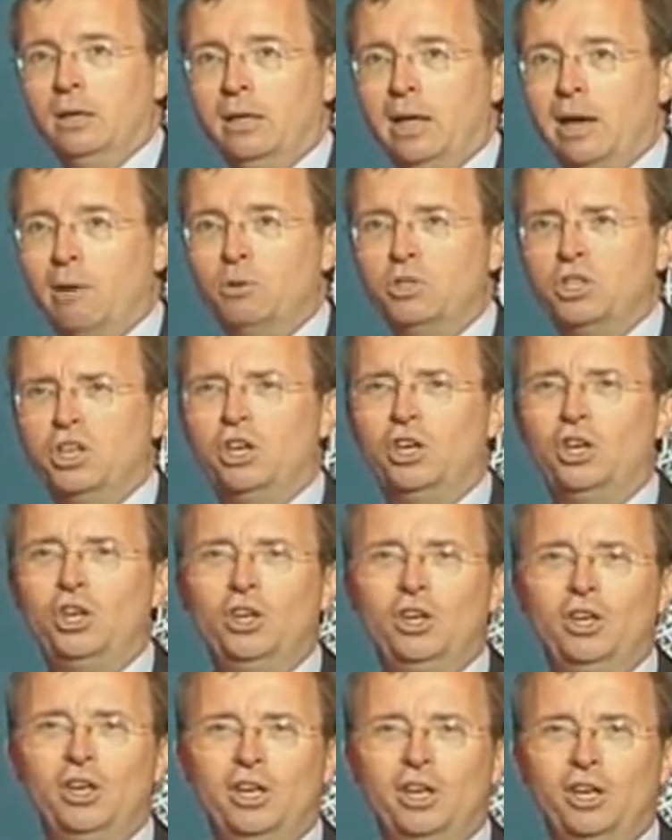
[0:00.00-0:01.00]
That was an
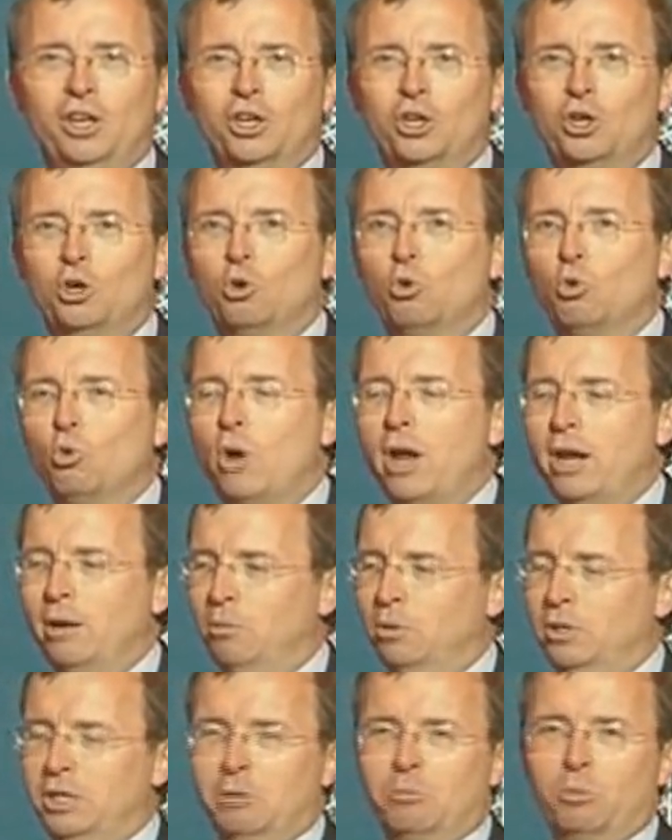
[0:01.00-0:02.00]

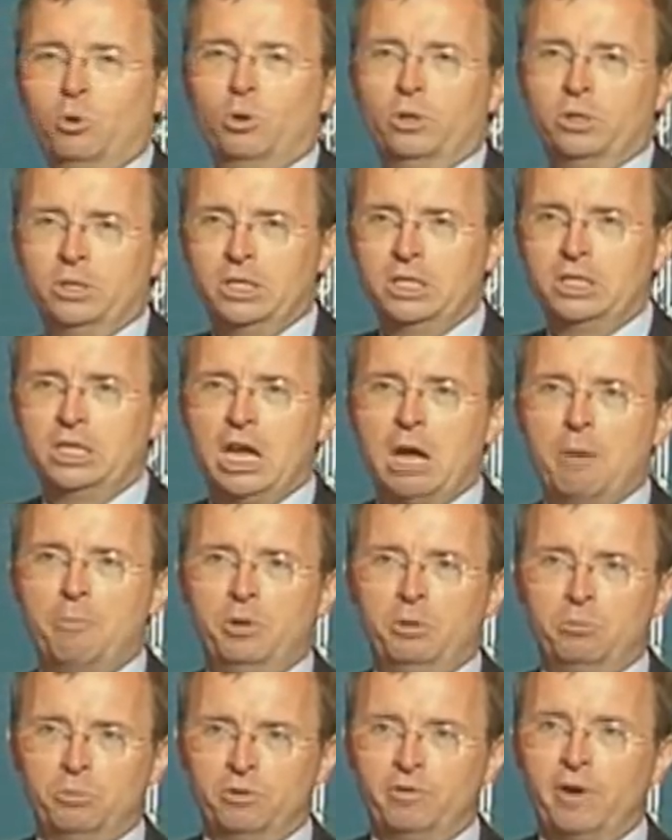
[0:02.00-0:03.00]
incredibly important
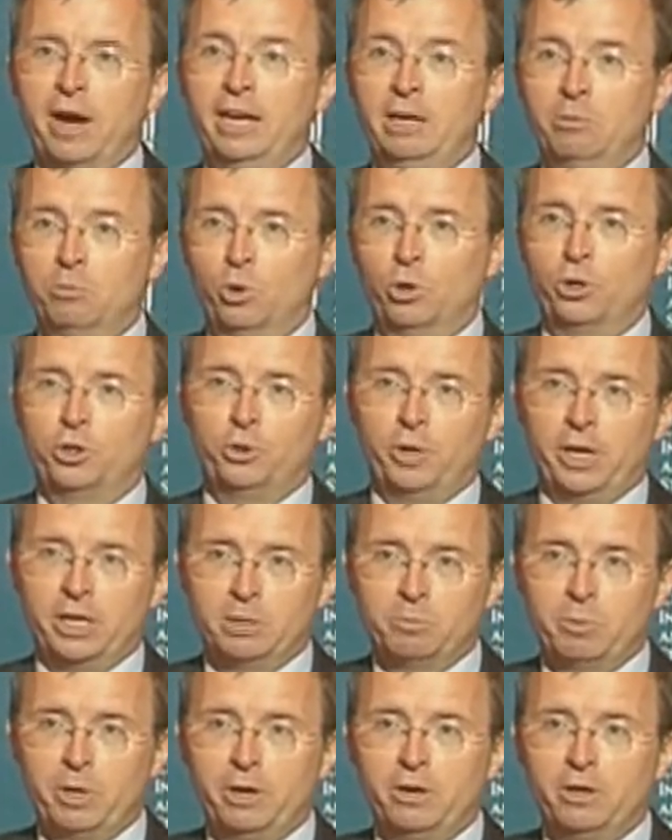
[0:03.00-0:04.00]
step in providing more
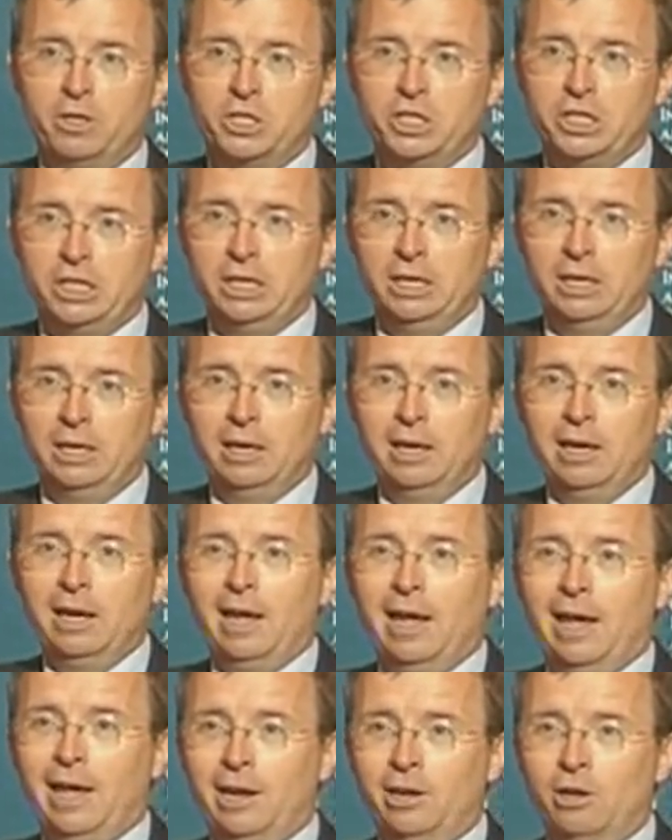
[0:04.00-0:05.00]
transparency,
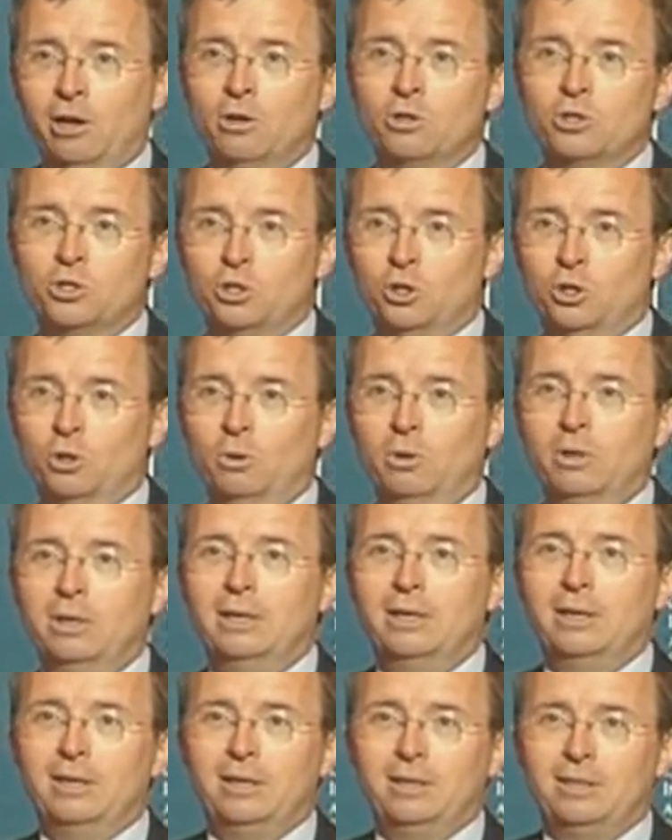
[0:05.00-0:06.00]
and it also
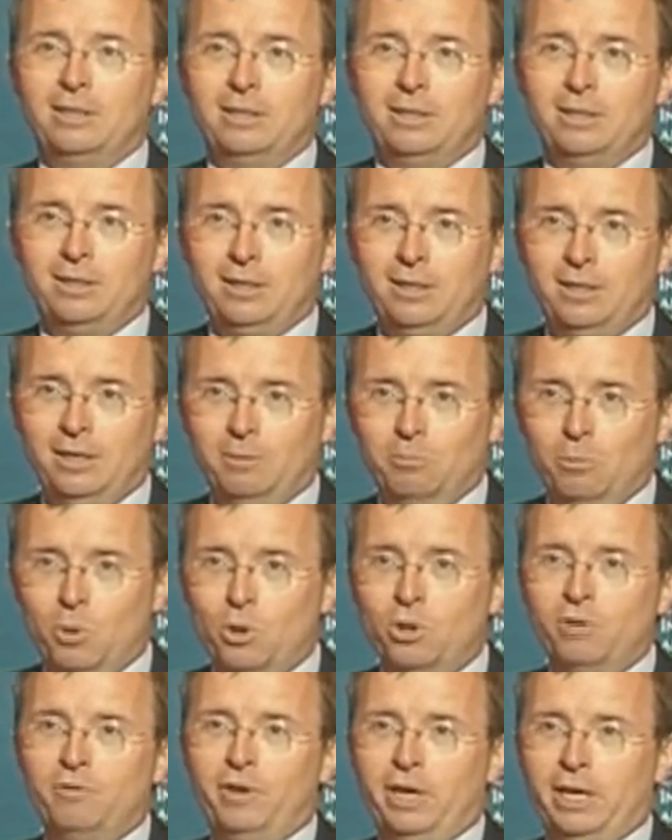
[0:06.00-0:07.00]

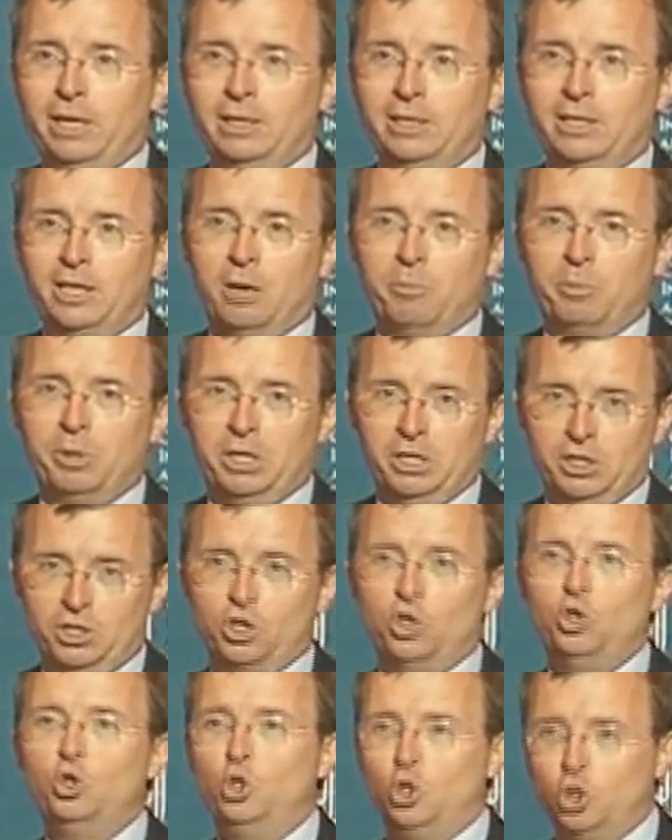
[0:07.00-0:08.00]
motivated companies
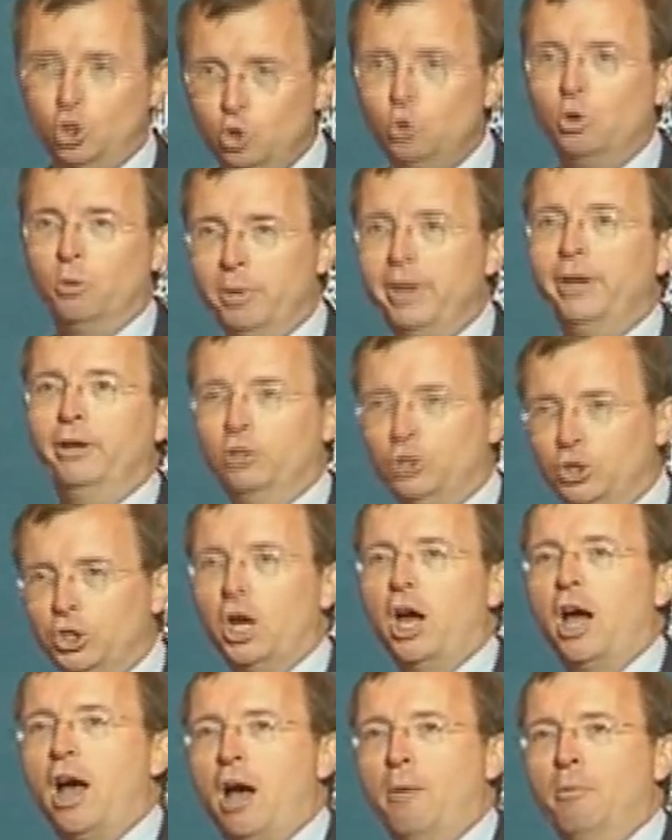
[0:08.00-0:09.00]
to do a better
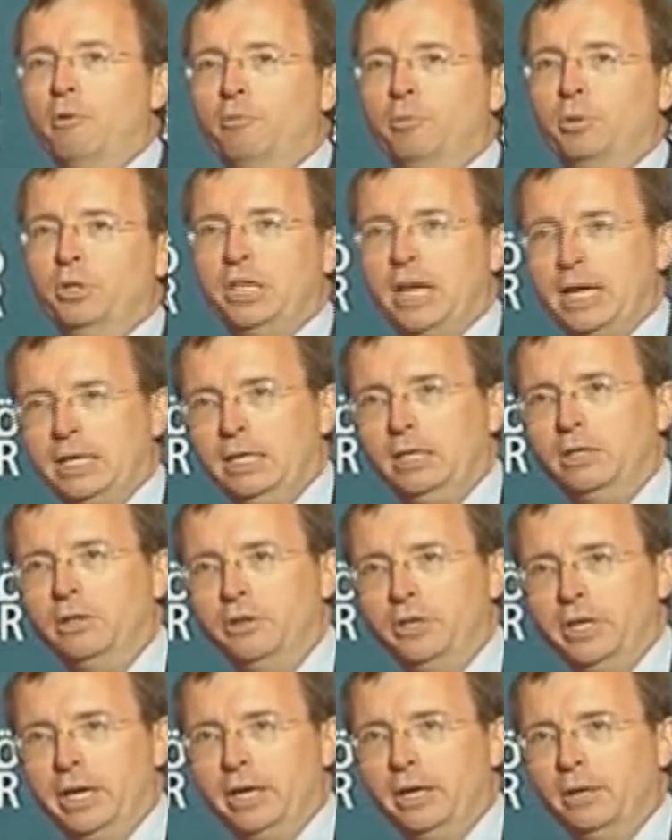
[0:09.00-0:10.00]
job of protecting
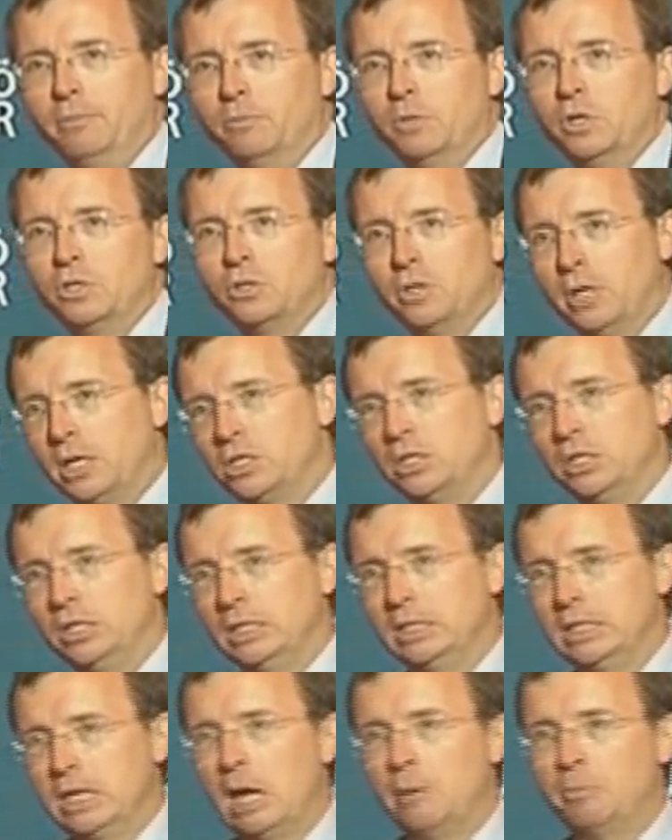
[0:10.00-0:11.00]
their data. So that's an
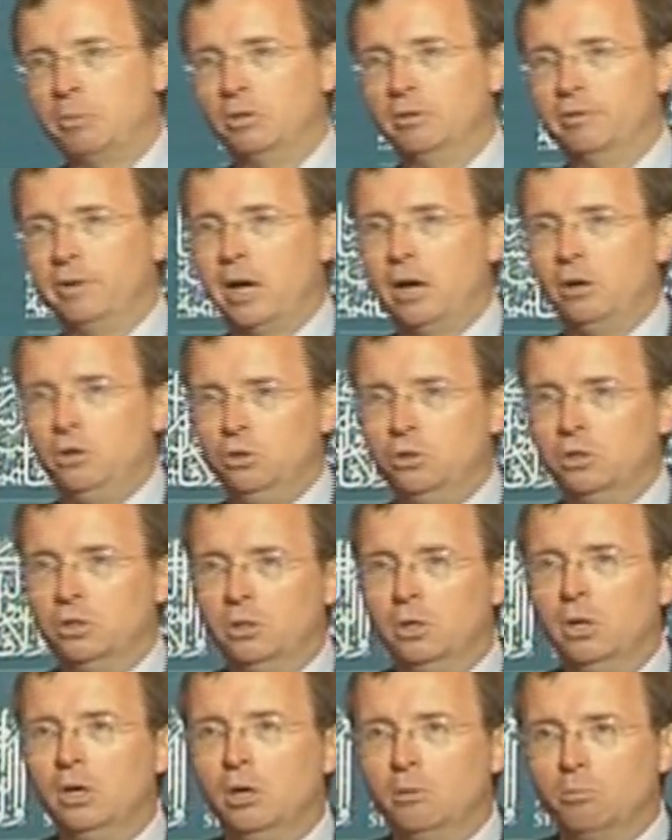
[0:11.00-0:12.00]
example of how you
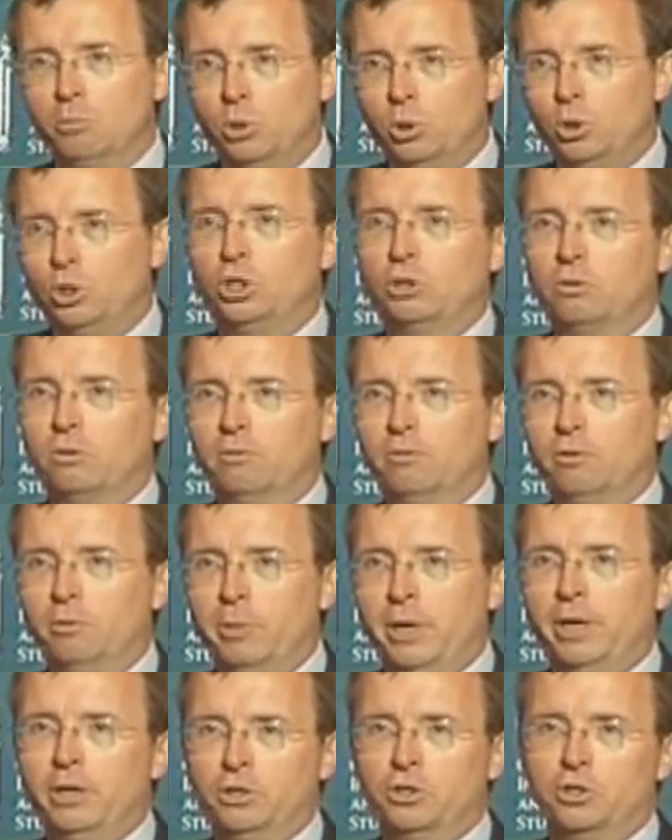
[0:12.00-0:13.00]
can push for
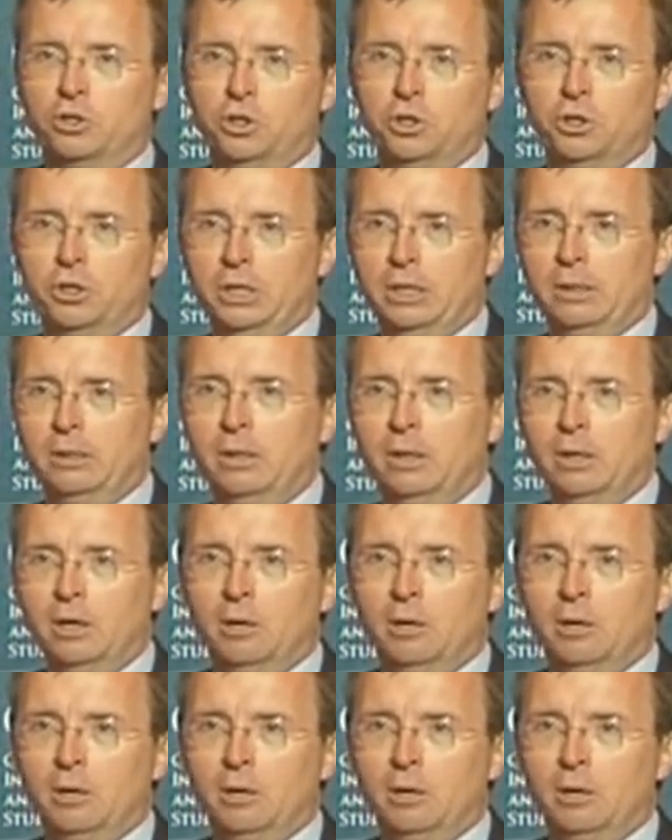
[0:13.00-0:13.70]
better security.